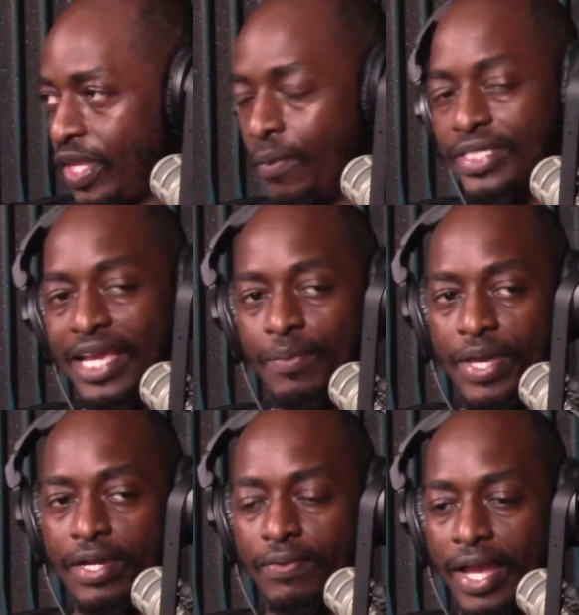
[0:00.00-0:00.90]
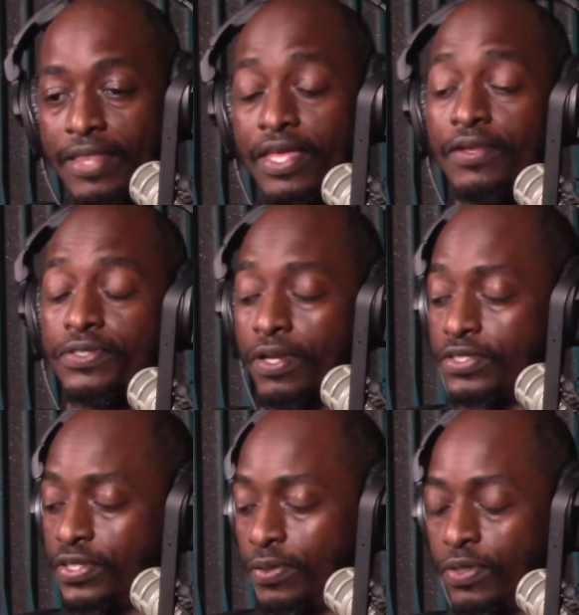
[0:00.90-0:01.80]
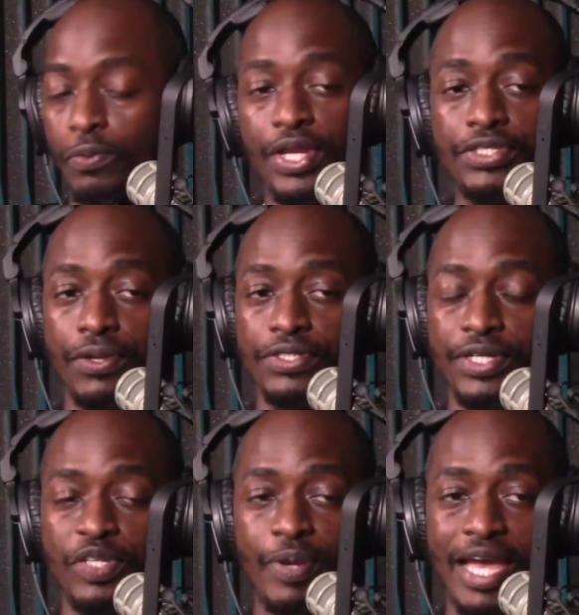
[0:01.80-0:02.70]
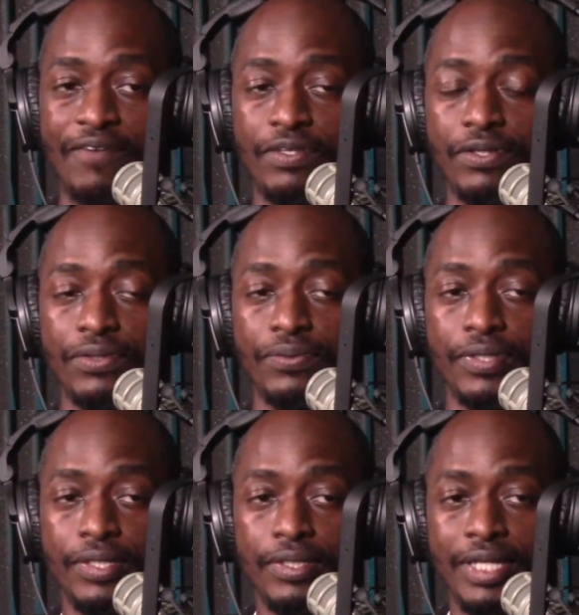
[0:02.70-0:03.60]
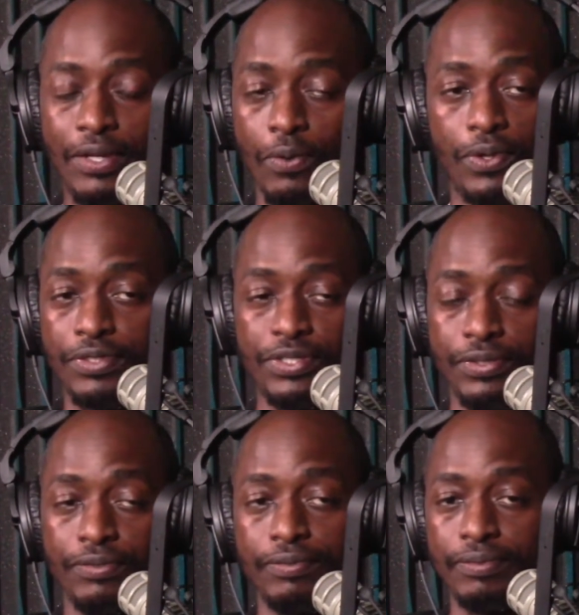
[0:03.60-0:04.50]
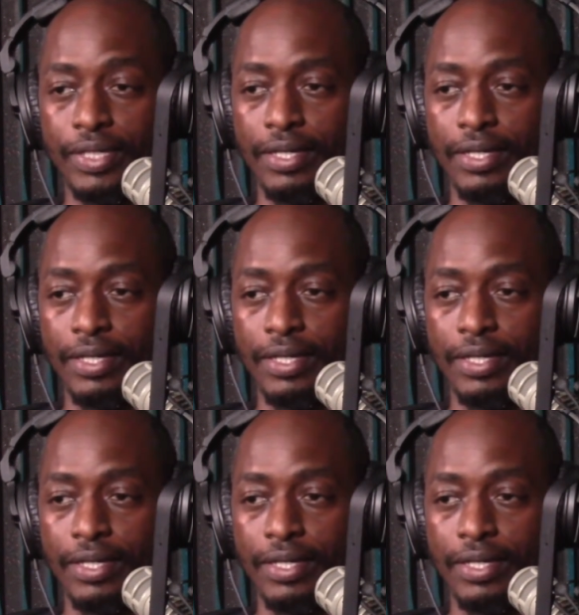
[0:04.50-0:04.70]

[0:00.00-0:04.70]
It would take a minute, right? And then there's also the research that you might have to do in order to,